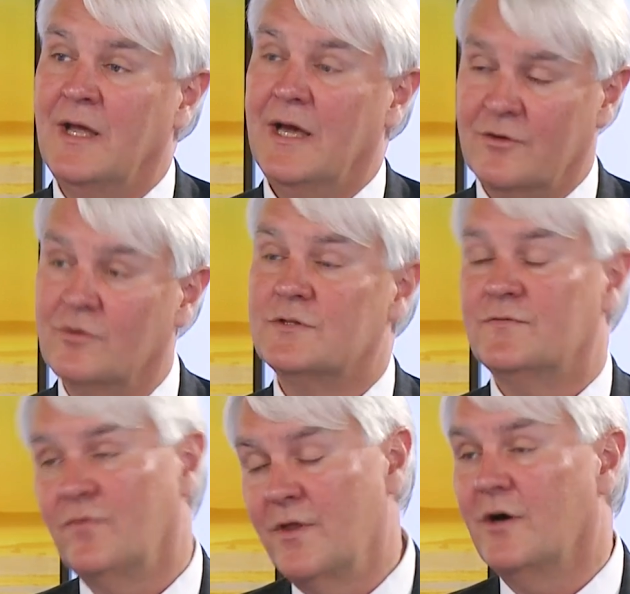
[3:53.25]
And of course,
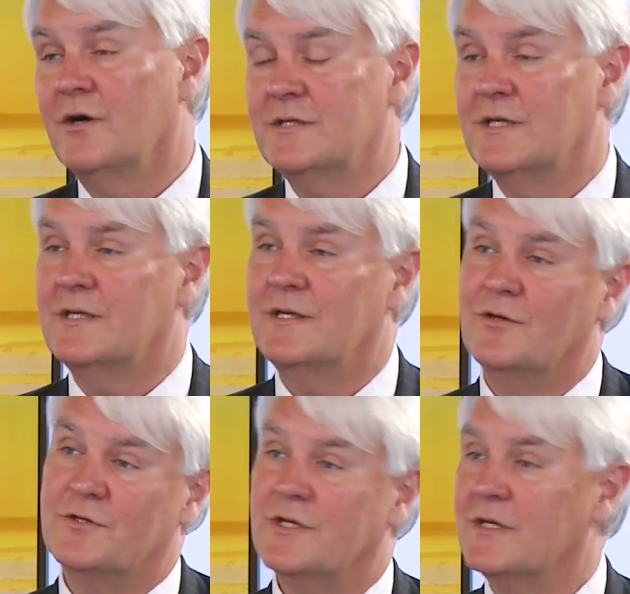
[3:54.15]
for the Arctic,
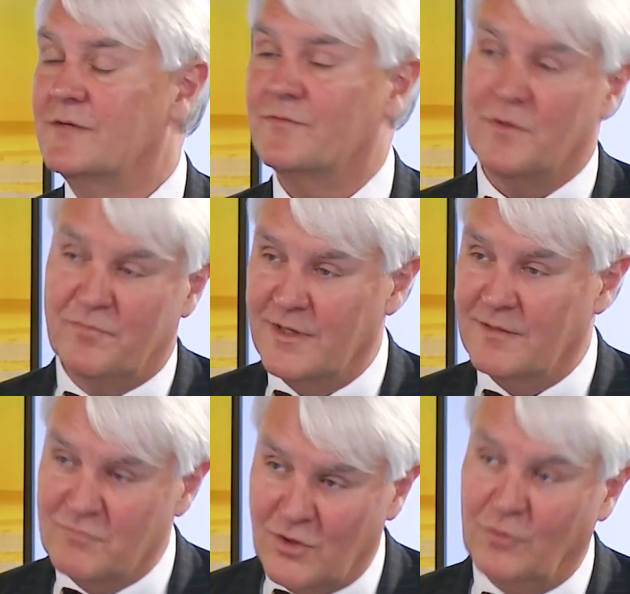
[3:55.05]
you're starting from a pretty
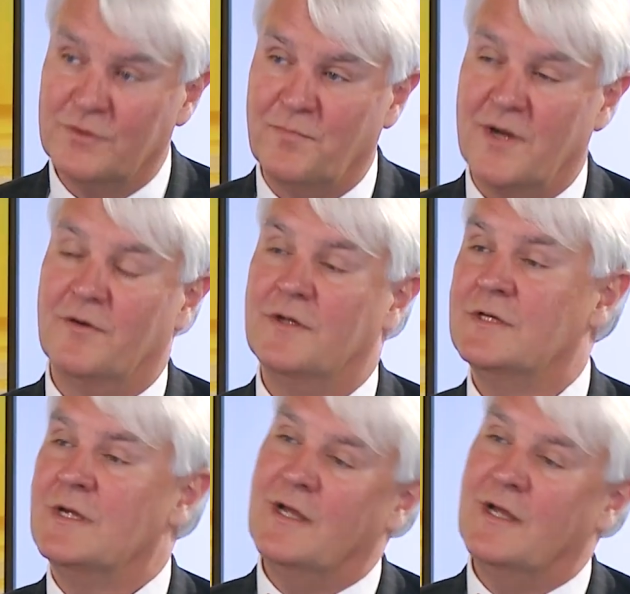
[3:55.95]
cold period,